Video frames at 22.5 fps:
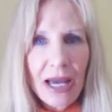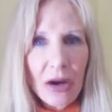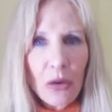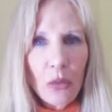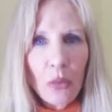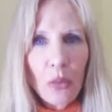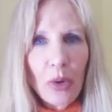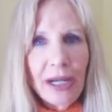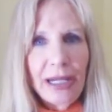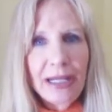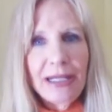
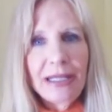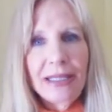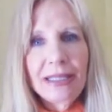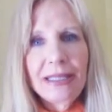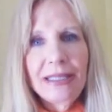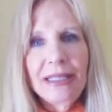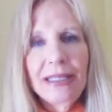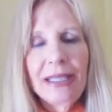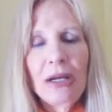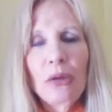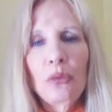what it
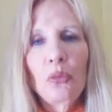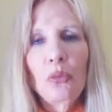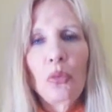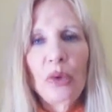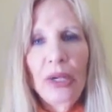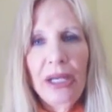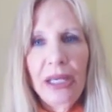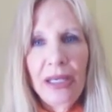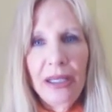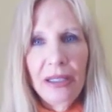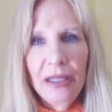is that
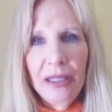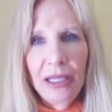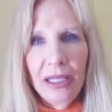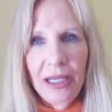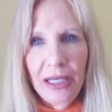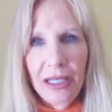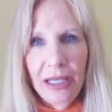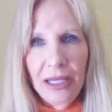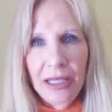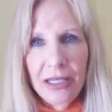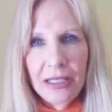we
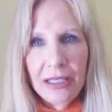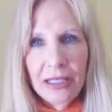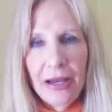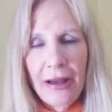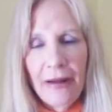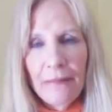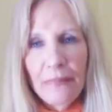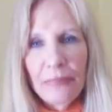need.